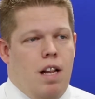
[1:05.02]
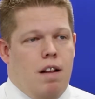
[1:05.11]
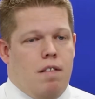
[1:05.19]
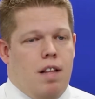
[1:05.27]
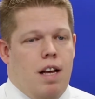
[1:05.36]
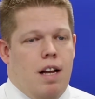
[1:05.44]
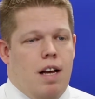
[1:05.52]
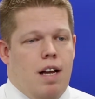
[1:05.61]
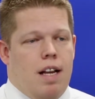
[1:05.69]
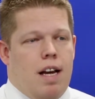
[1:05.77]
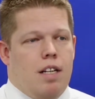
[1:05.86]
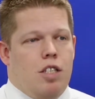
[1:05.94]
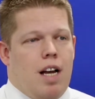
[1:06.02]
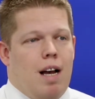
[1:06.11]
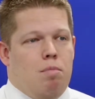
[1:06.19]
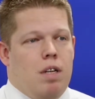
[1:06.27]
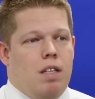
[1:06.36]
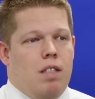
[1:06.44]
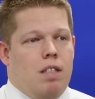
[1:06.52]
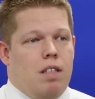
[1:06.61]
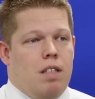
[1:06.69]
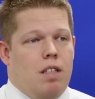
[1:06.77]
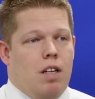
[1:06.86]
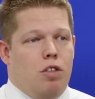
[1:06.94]
And after that, I got a job
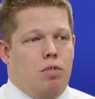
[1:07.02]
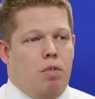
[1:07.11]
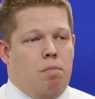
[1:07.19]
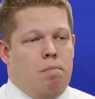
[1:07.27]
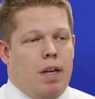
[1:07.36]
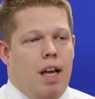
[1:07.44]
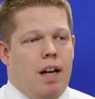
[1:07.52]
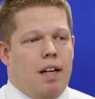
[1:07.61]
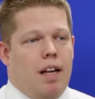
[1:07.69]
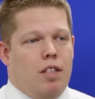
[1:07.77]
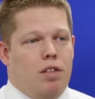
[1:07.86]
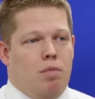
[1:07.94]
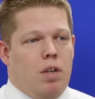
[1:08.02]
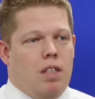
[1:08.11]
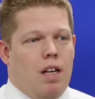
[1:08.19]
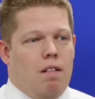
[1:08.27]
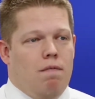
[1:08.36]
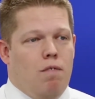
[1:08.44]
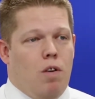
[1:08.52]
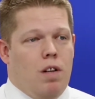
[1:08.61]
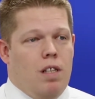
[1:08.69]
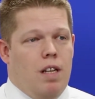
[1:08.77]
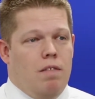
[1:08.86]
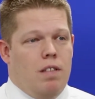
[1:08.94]
as an industrial mechanic. I actually worked on
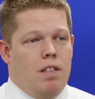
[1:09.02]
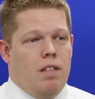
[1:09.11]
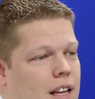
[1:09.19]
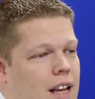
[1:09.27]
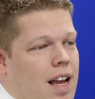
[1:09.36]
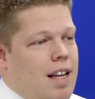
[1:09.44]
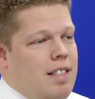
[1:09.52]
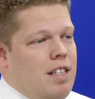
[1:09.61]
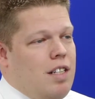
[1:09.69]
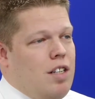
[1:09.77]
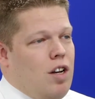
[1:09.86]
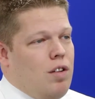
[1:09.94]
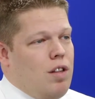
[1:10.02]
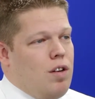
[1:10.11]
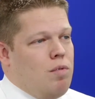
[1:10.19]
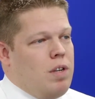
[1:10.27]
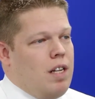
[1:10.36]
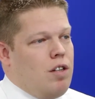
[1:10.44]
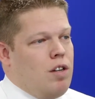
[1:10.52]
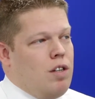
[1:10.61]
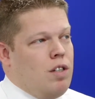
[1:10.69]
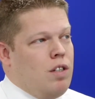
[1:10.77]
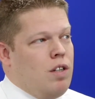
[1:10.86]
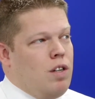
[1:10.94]
forklifts. As an adult, though, when I
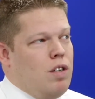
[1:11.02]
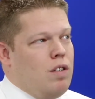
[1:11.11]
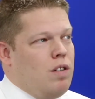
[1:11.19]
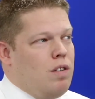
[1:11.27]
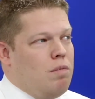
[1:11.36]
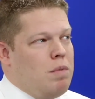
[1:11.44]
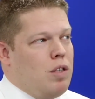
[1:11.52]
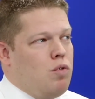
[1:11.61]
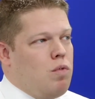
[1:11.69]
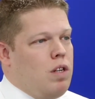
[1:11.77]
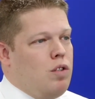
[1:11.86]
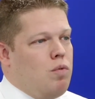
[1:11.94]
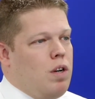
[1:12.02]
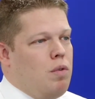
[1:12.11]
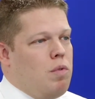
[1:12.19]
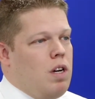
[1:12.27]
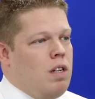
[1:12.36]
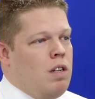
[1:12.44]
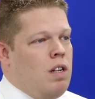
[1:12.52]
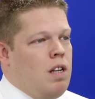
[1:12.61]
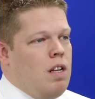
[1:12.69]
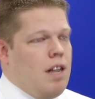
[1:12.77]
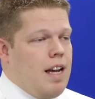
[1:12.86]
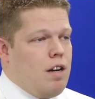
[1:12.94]
turned about 20, 21,
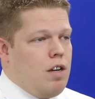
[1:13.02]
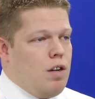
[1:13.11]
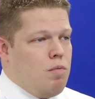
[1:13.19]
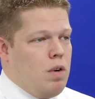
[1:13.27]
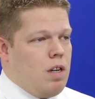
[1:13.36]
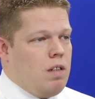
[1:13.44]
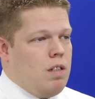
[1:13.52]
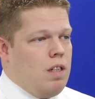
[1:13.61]
I got hurt at work.